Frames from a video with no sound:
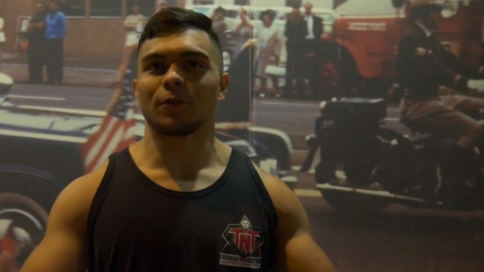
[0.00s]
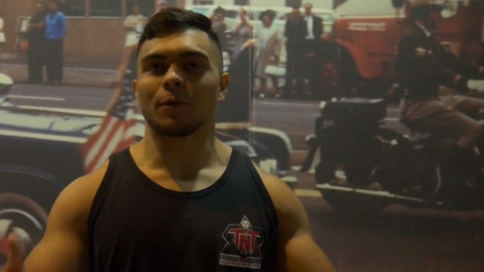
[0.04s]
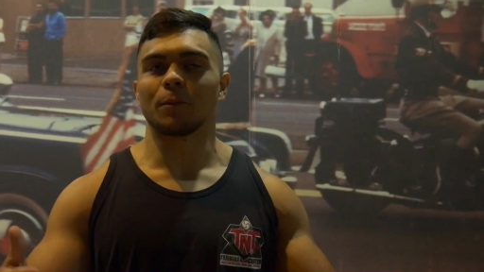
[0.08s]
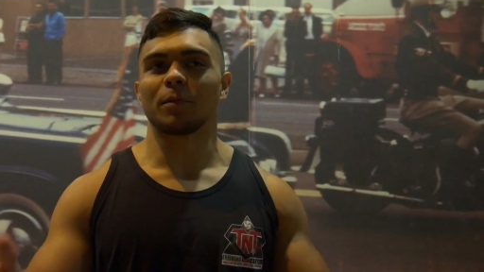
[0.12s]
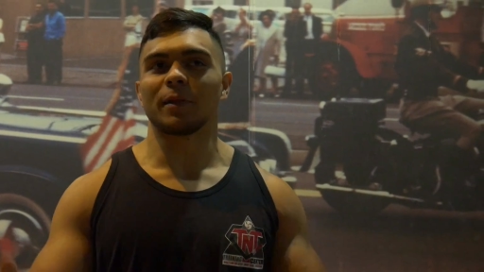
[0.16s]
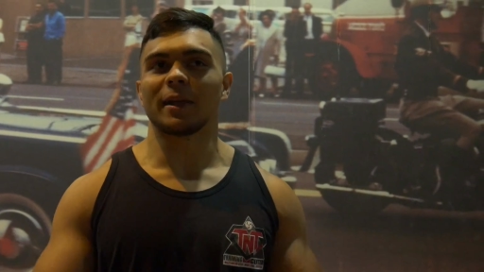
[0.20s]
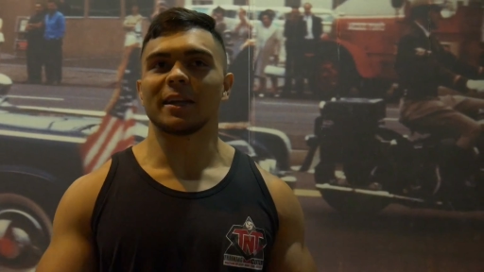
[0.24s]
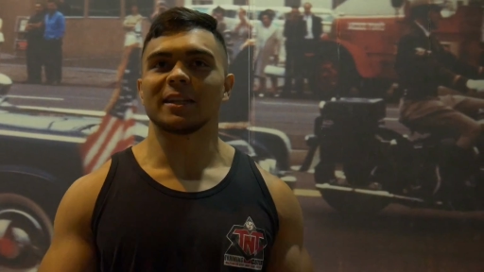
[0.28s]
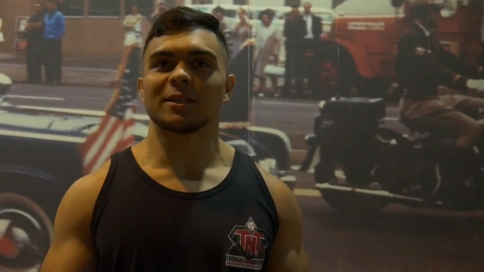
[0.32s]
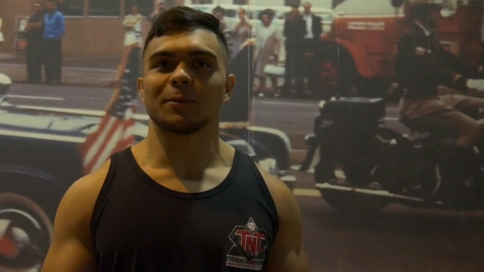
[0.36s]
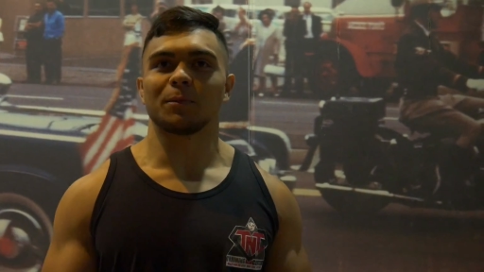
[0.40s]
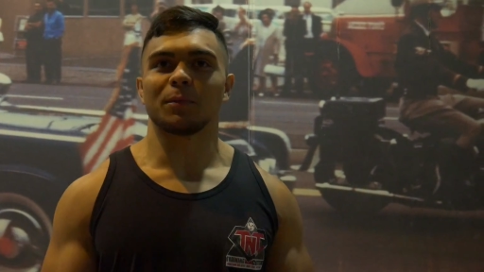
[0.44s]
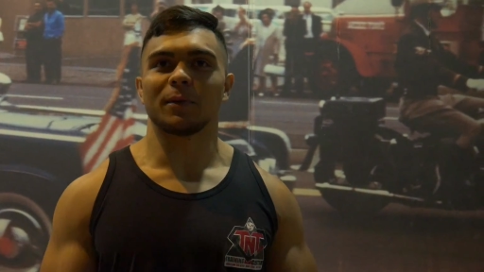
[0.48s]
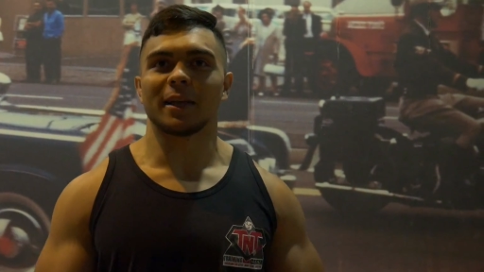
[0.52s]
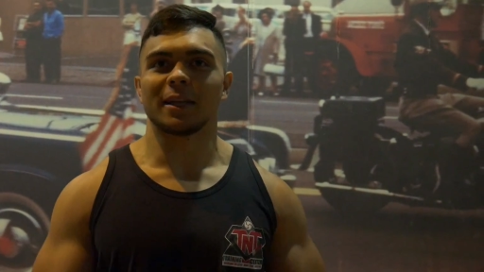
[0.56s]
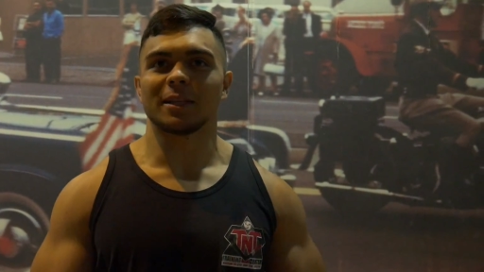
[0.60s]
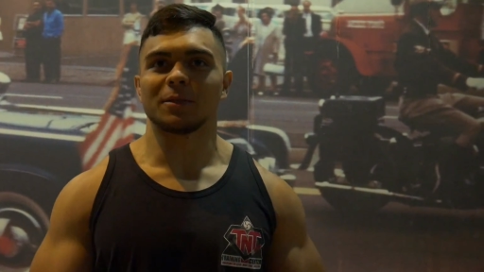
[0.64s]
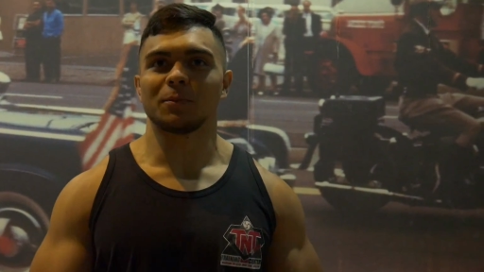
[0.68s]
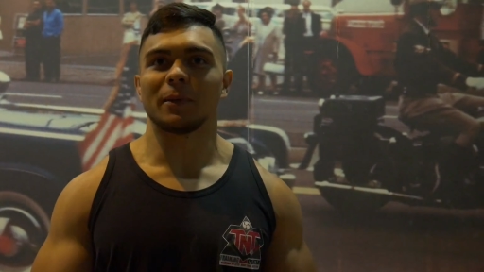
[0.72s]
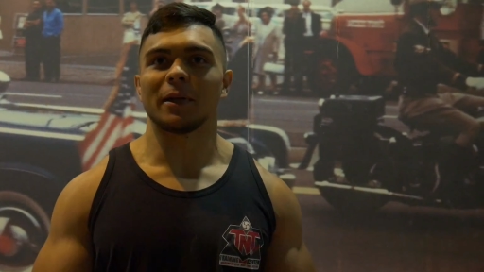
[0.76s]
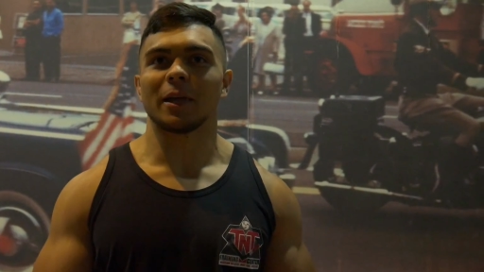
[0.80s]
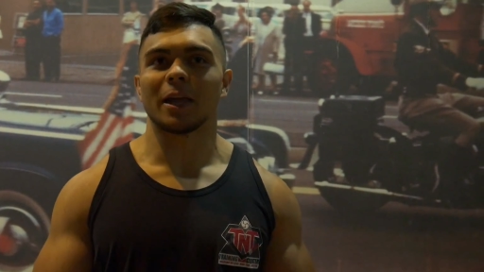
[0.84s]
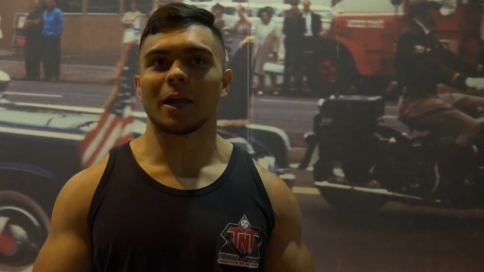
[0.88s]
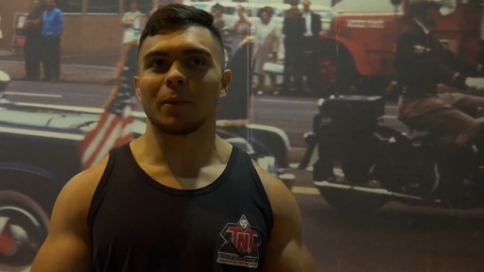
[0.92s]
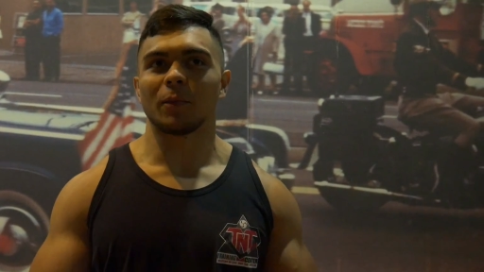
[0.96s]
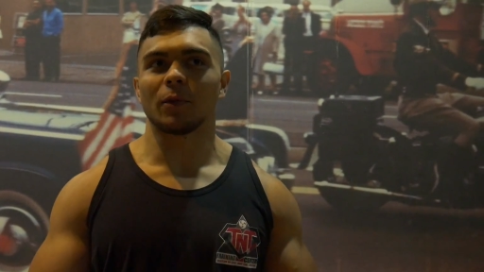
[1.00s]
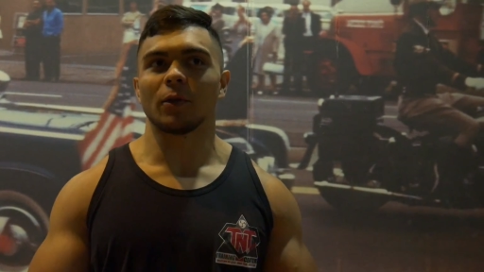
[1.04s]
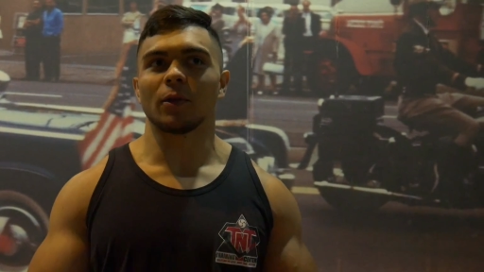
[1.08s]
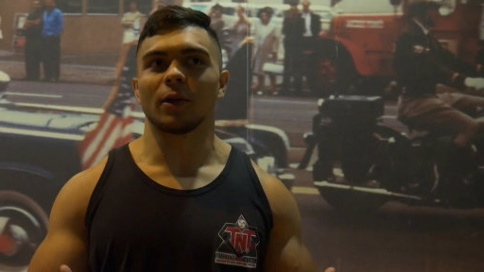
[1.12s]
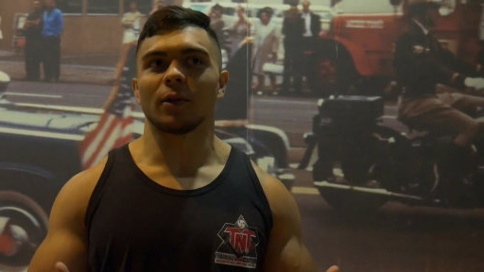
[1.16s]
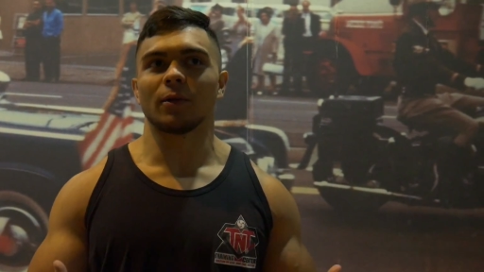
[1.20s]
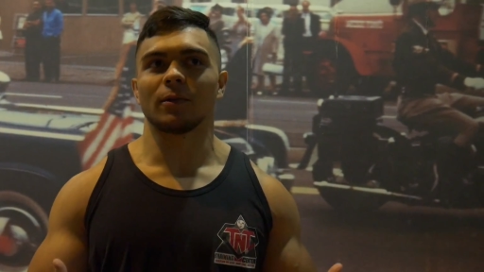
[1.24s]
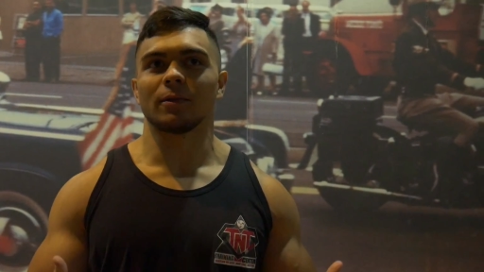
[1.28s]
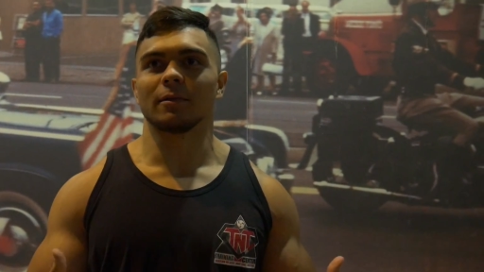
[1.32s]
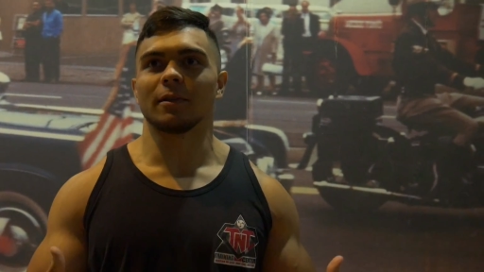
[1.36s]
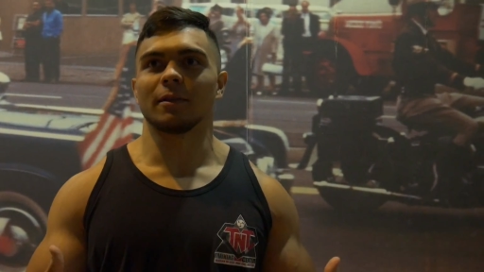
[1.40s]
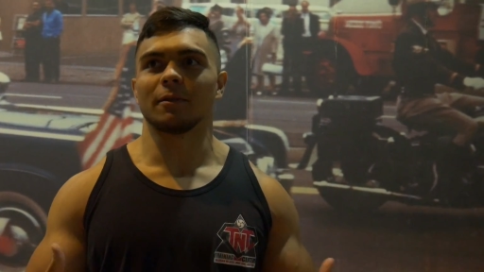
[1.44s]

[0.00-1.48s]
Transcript: from place to place, being able to